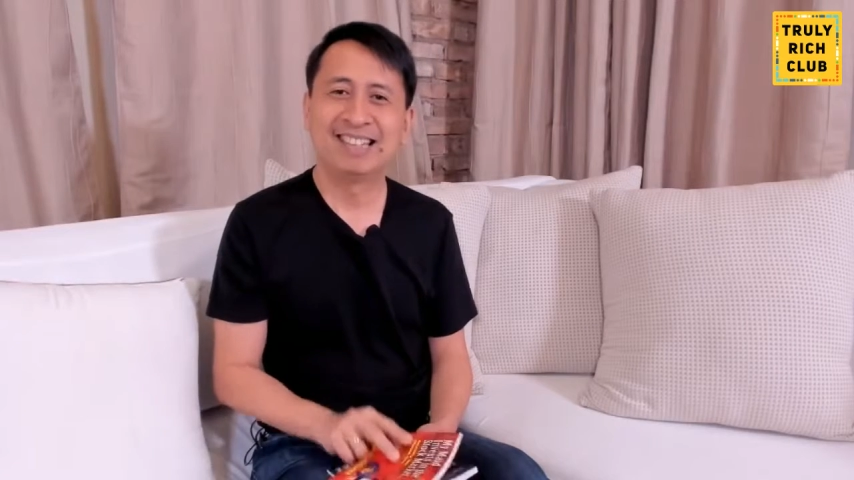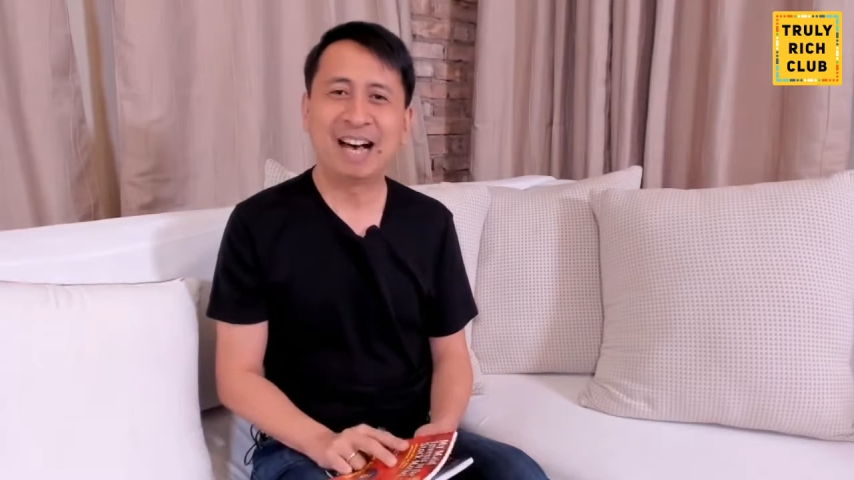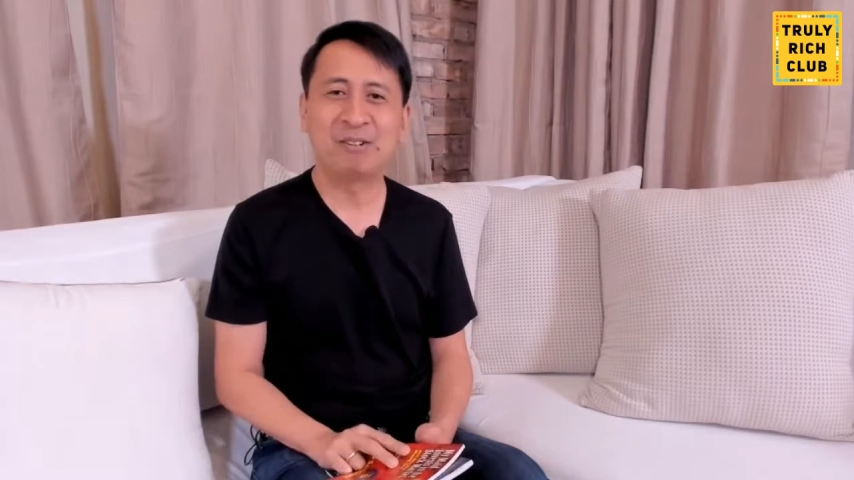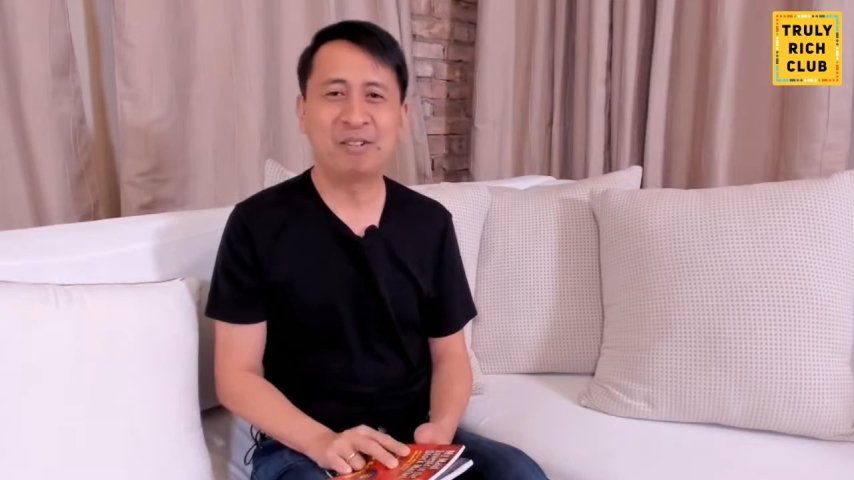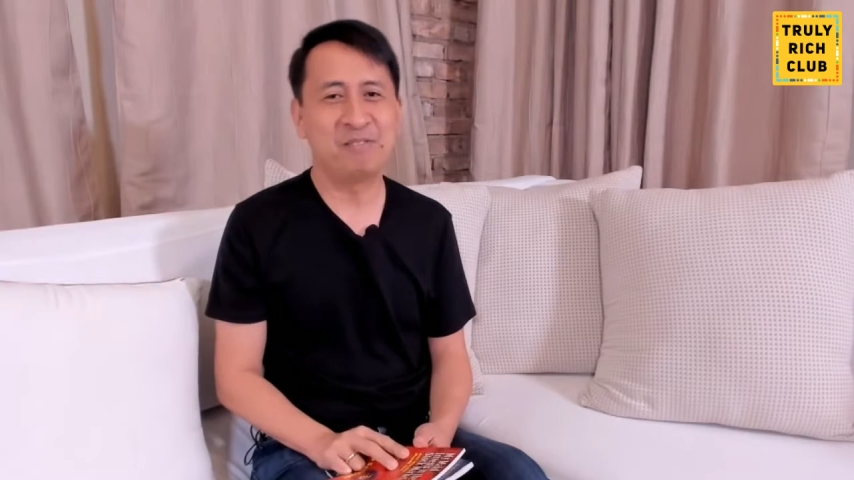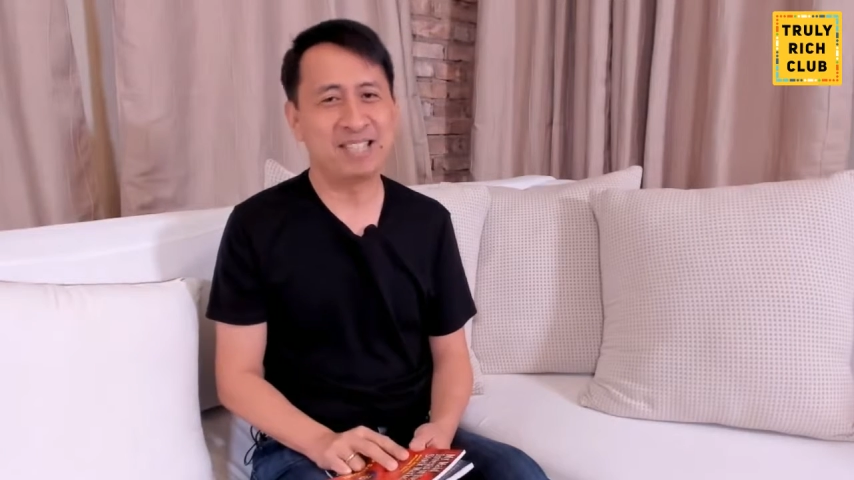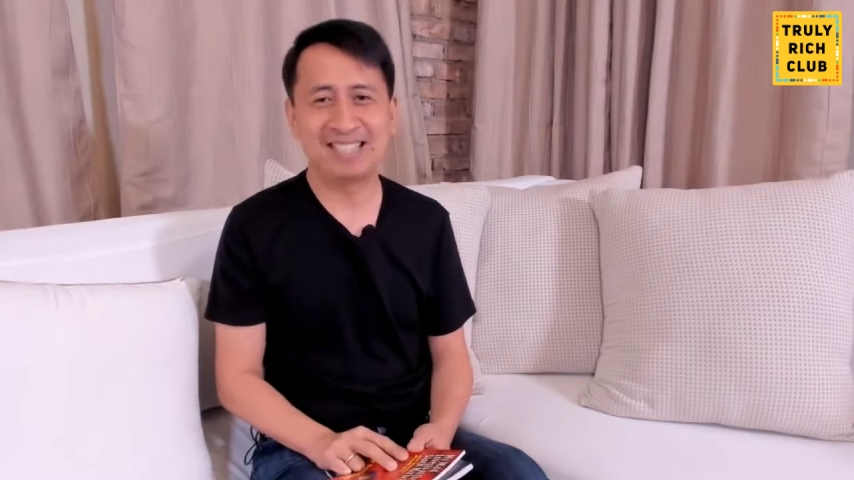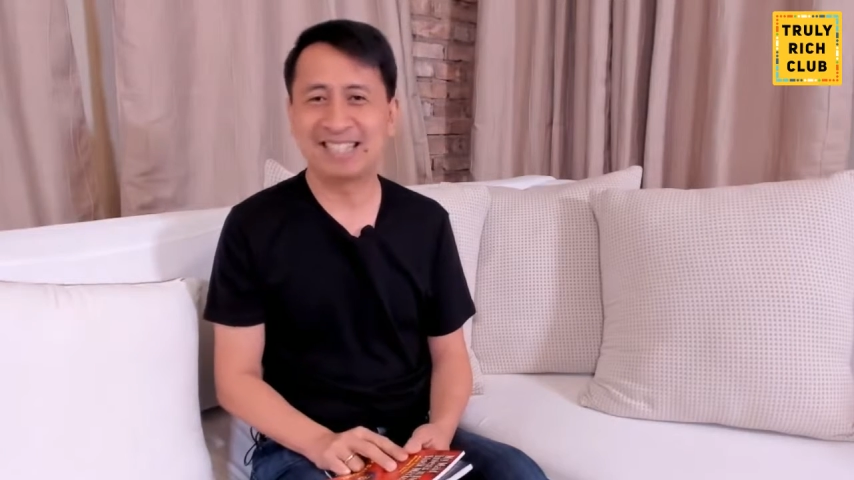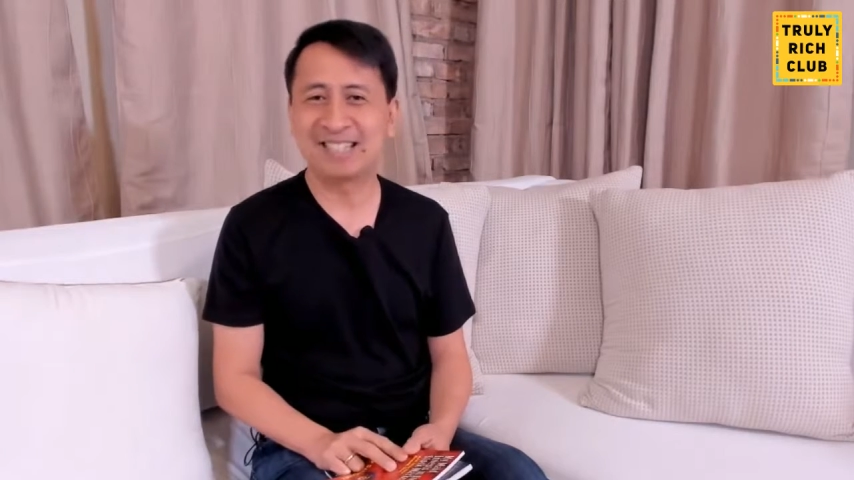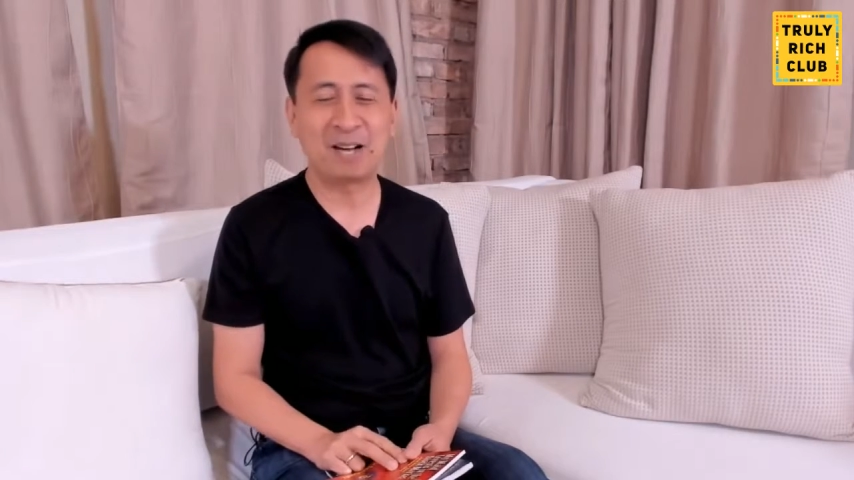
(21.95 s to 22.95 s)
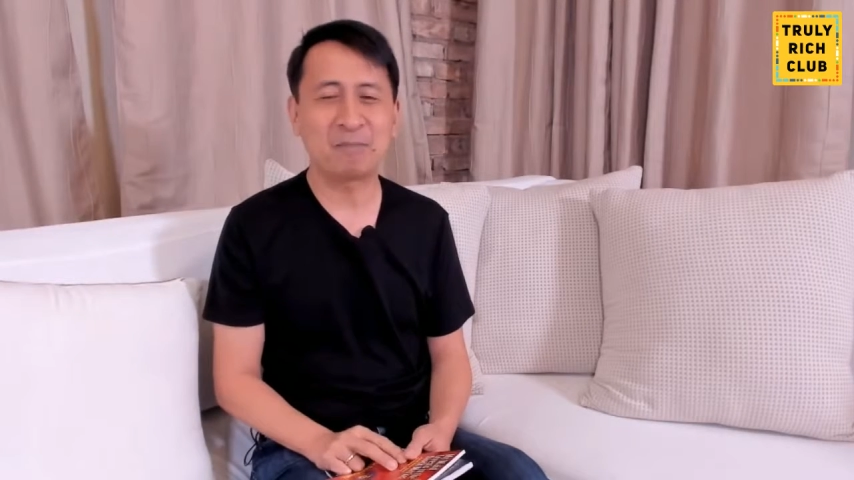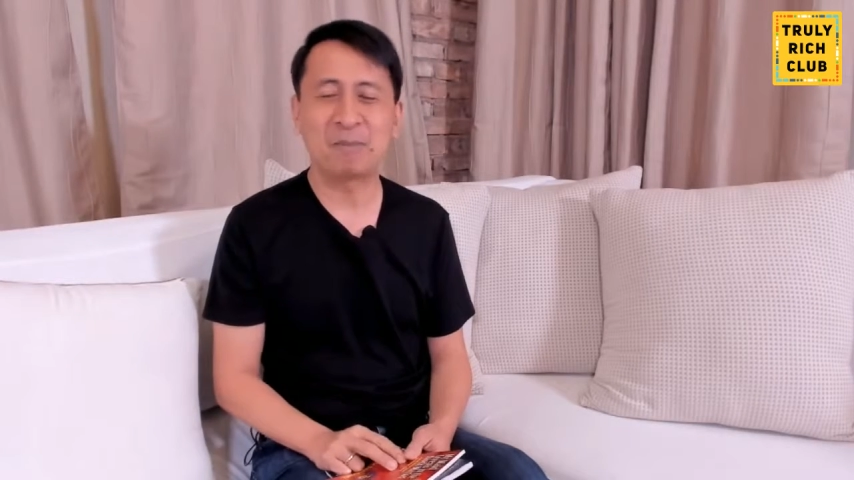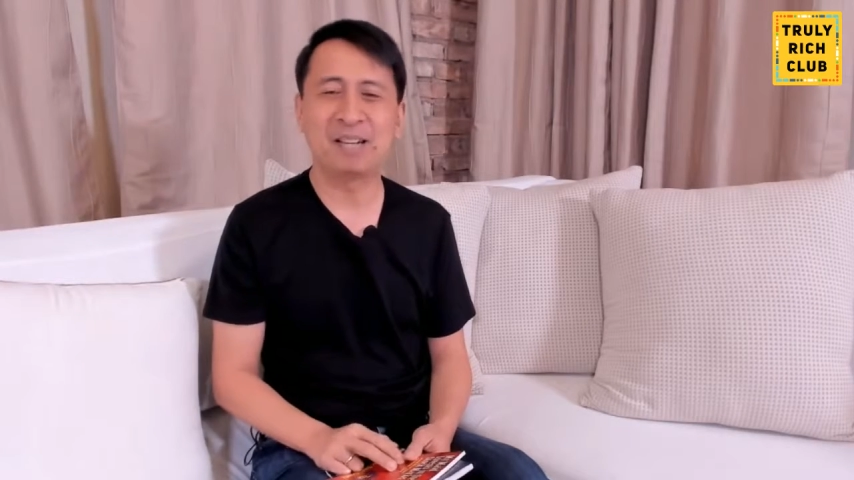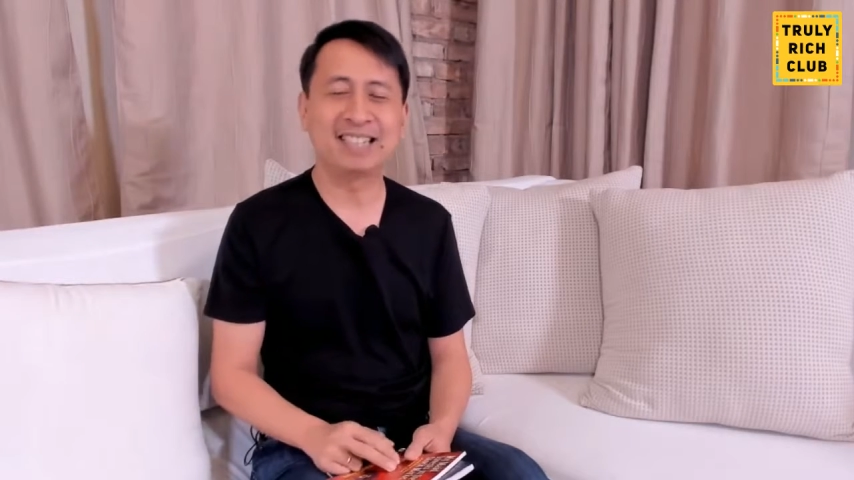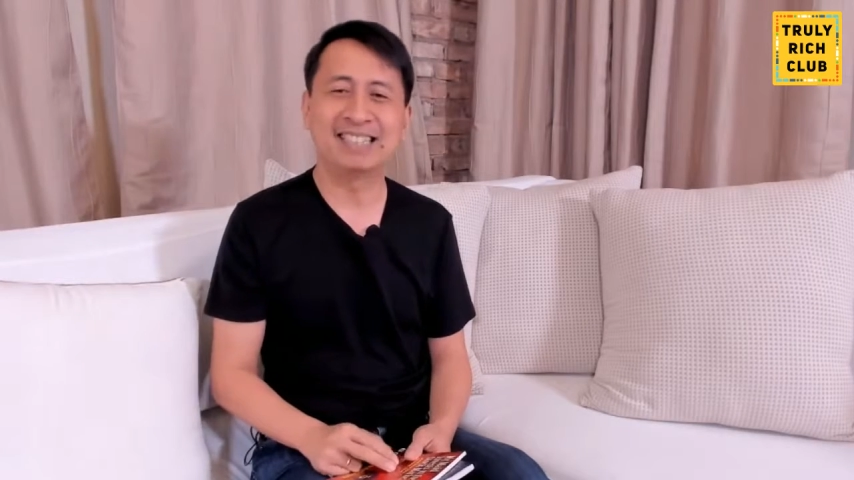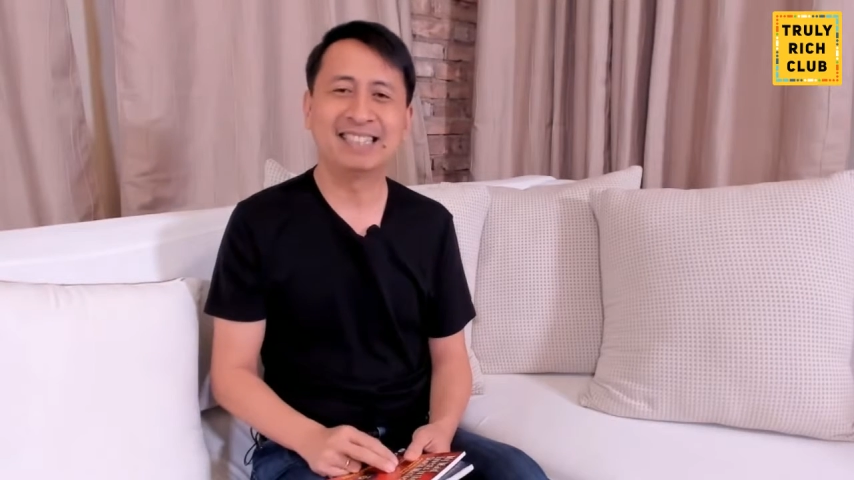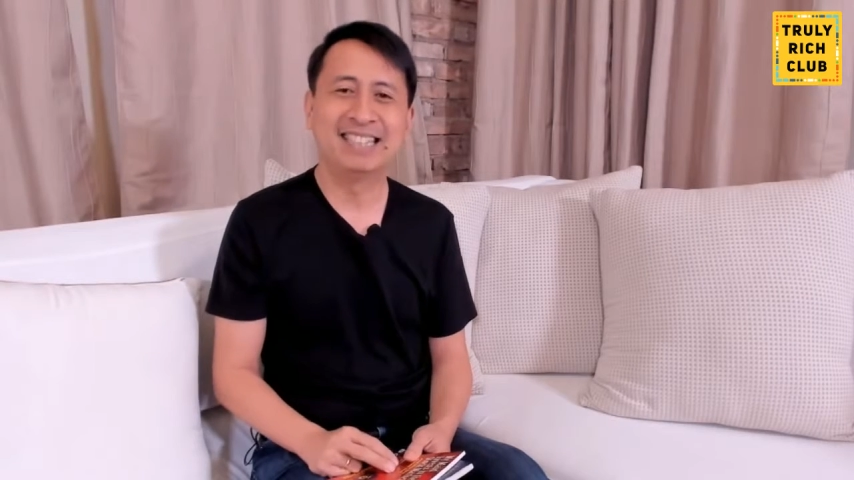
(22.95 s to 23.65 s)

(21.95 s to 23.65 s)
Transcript: how to invest in the stock market.